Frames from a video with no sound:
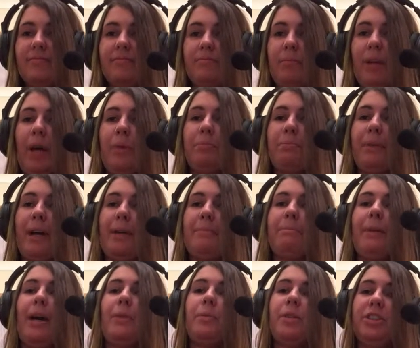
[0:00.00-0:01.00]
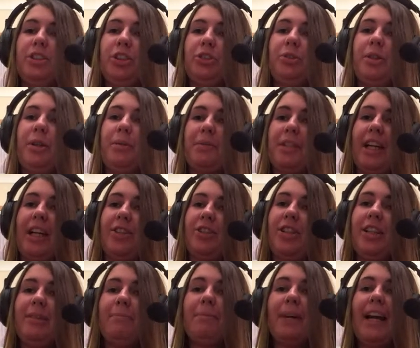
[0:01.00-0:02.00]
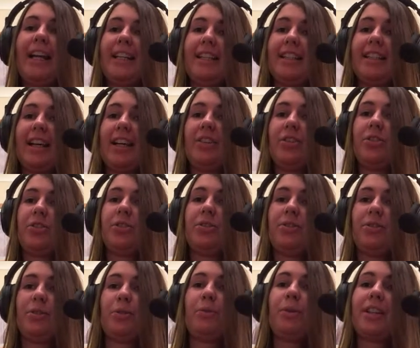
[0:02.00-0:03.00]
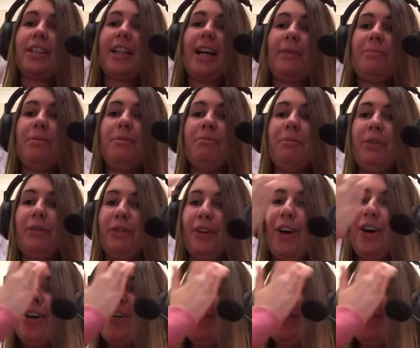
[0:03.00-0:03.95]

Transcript: Back when scripts actually paid attention to what happened before.